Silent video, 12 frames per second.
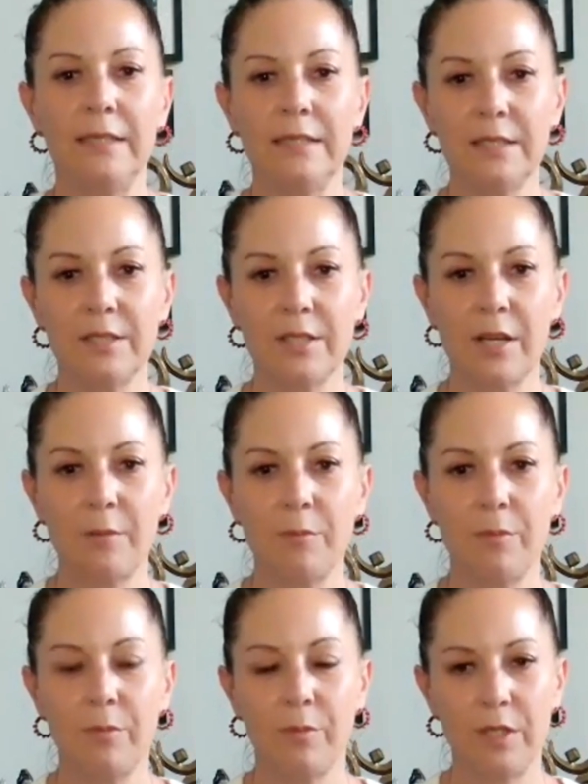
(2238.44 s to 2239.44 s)
And this
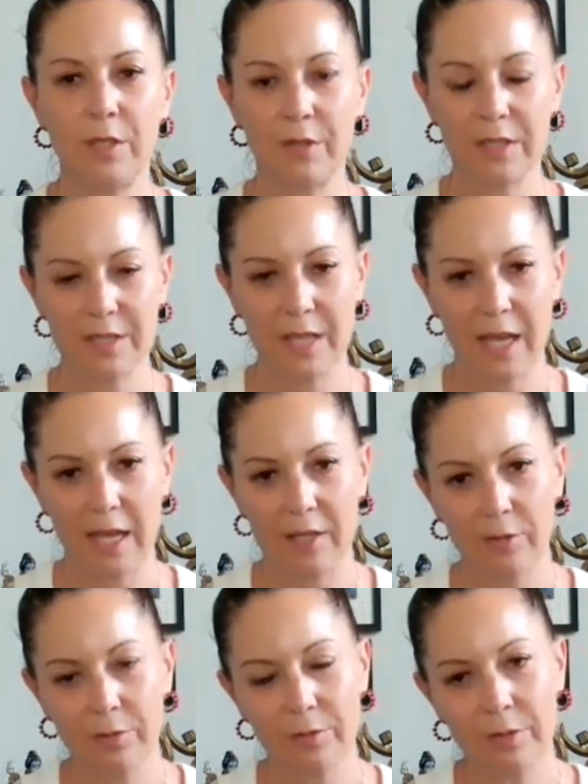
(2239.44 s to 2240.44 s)
time, when you
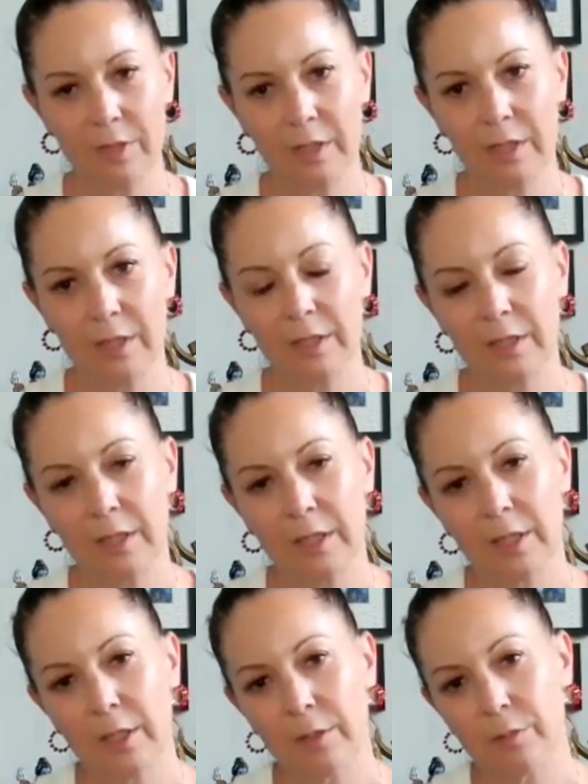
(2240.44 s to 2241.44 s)
exhale,
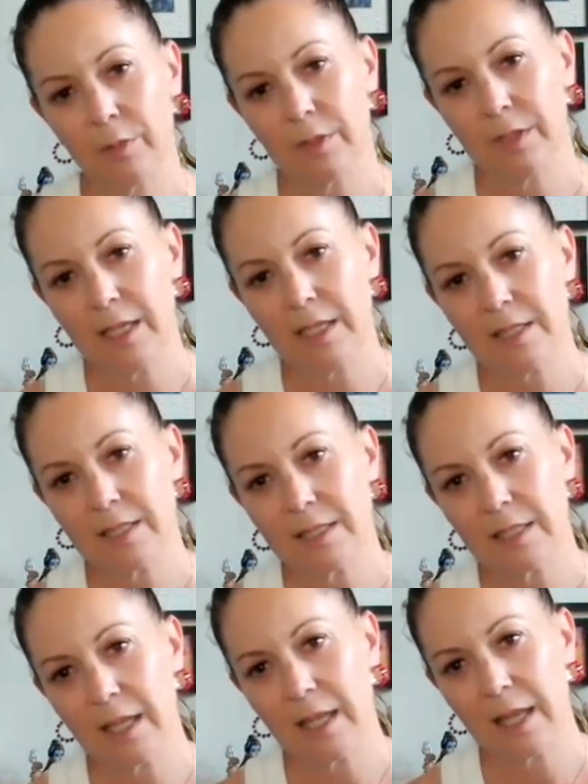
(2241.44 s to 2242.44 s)

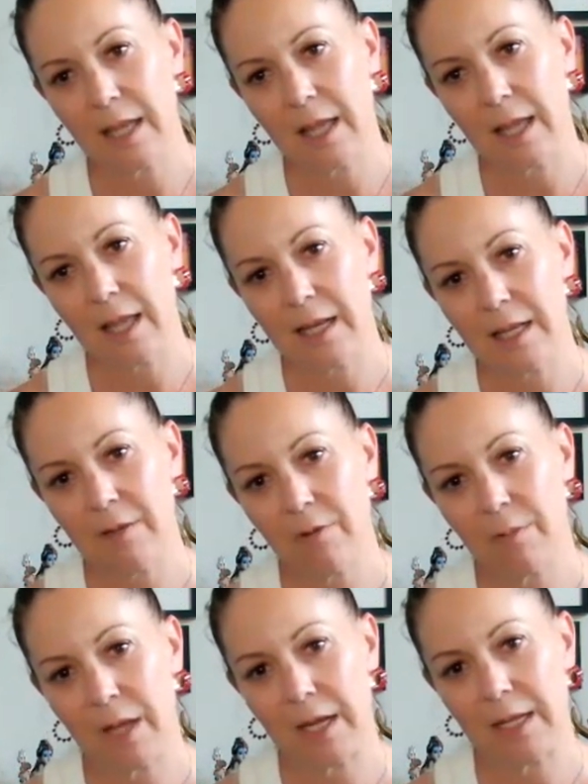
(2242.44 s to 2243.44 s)
release
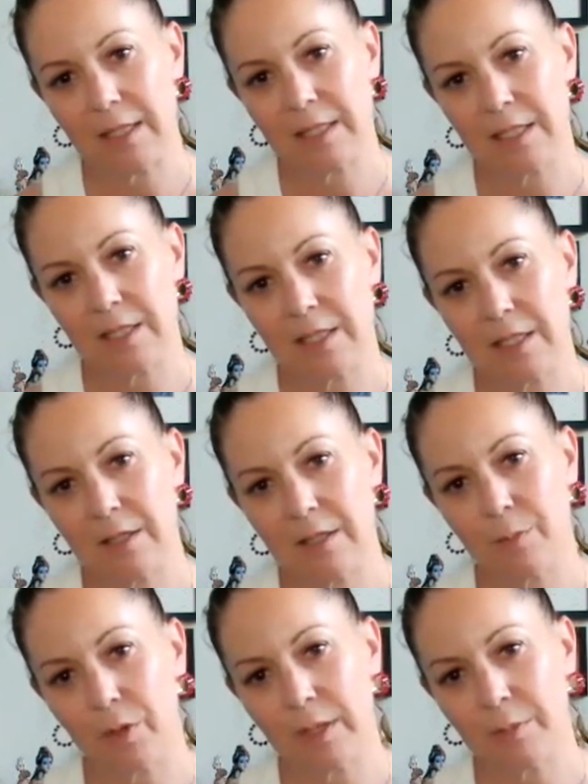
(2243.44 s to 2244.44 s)
any remaining tension
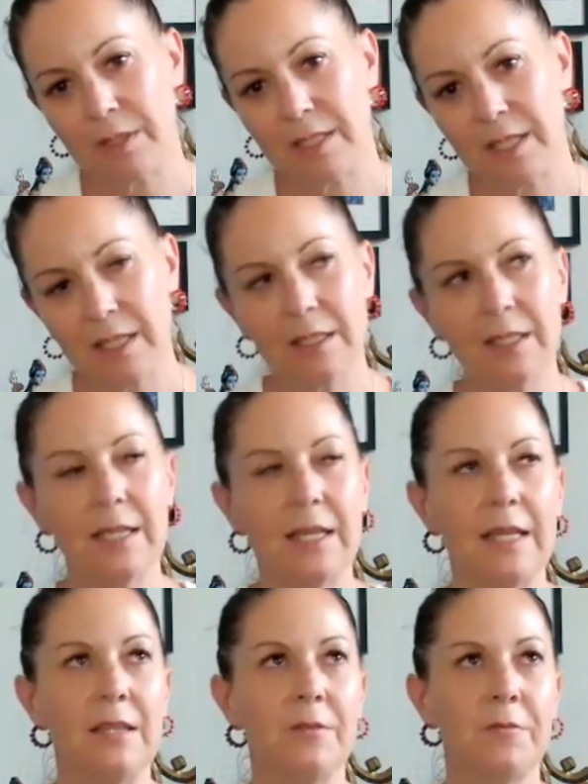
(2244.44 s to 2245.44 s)
in the body,
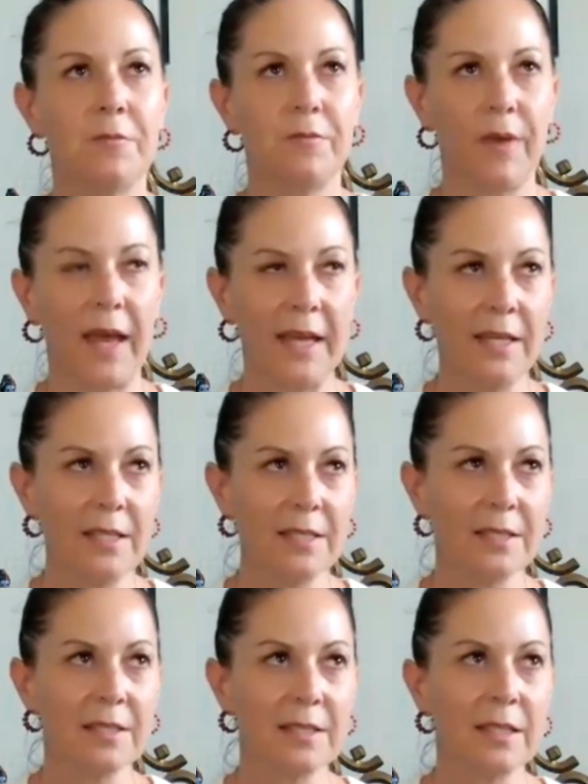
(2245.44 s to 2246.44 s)
particularly in the
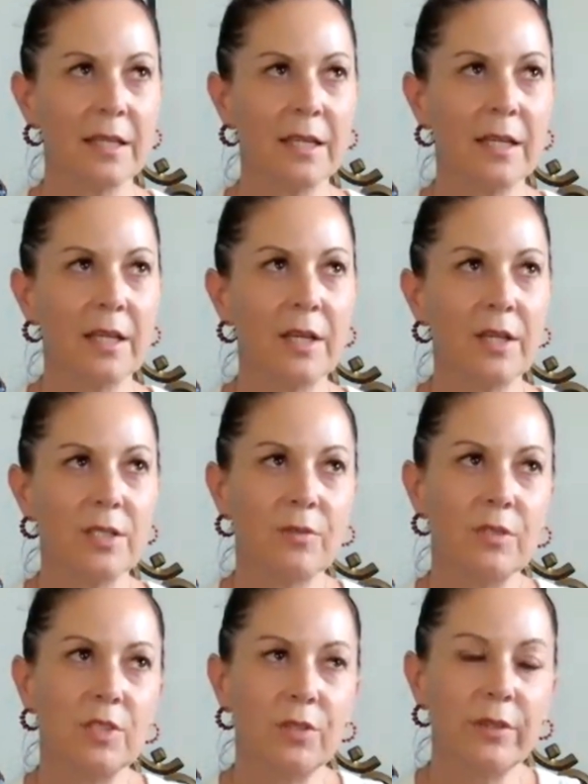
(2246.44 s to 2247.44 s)
face.
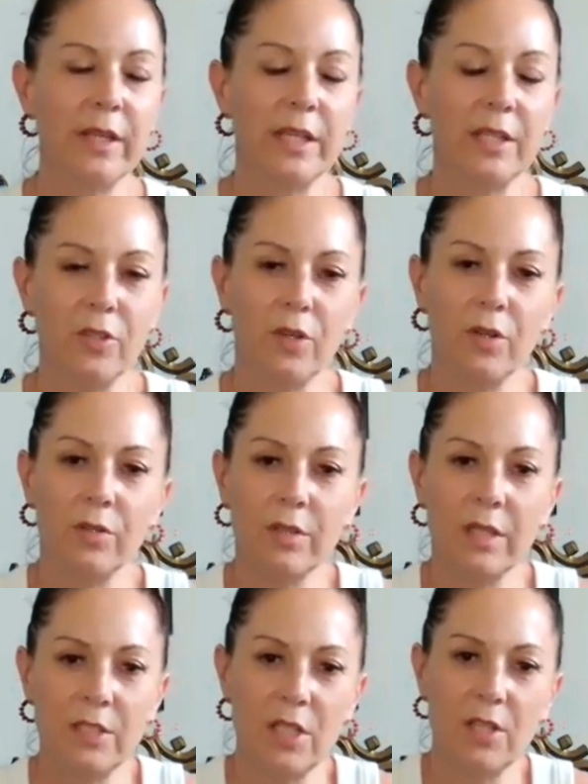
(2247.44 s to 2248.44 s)
So ensure that you're not
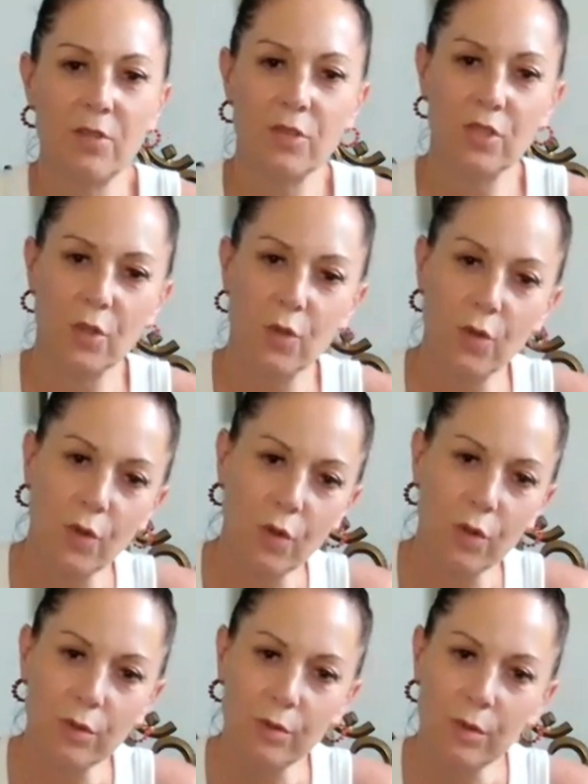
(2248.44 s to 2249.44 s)
clenching your
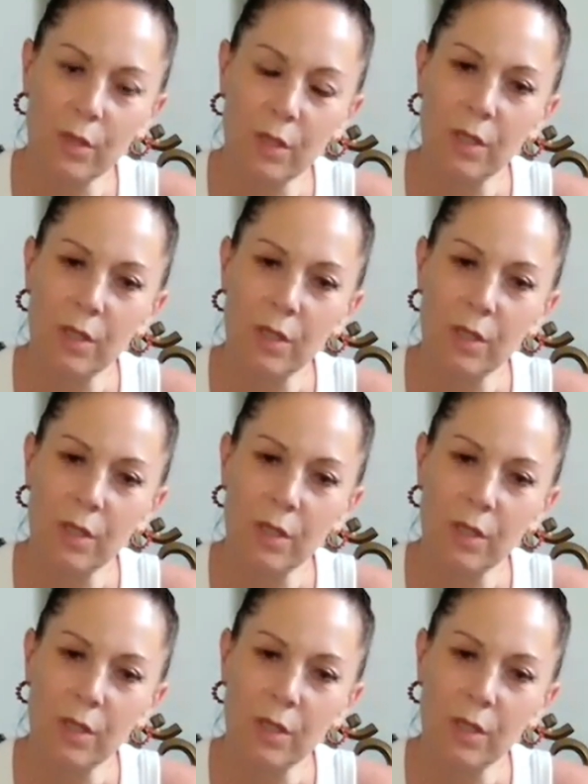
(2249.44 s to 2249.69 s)
jaw.